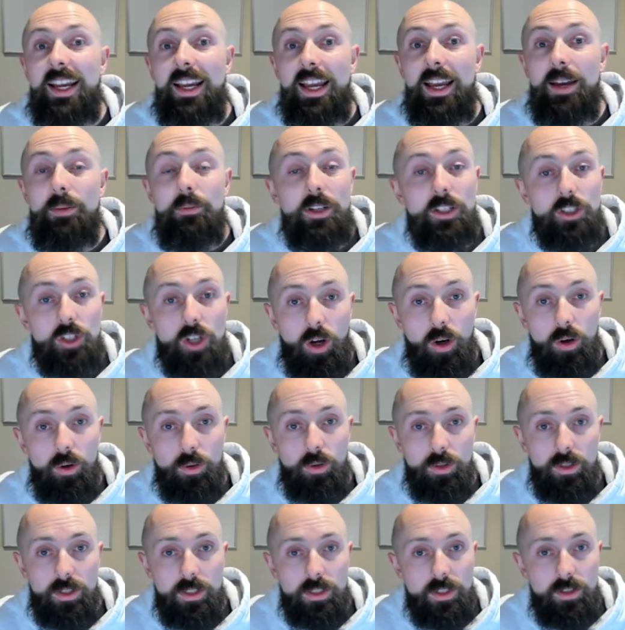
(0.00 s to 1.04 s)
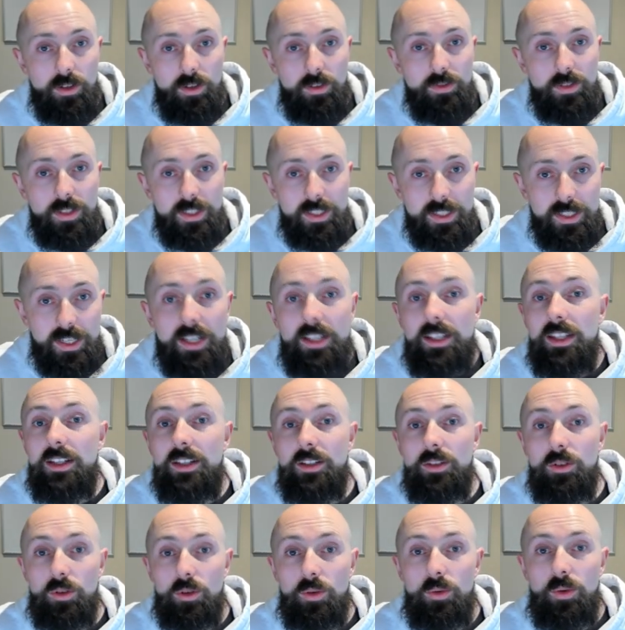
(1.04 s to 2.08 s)
and much older. So after 10
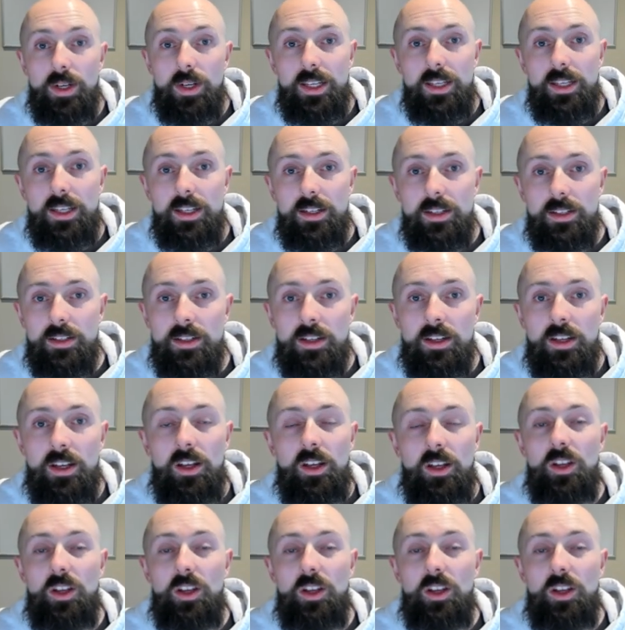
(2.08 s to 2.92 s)
years or 20 years,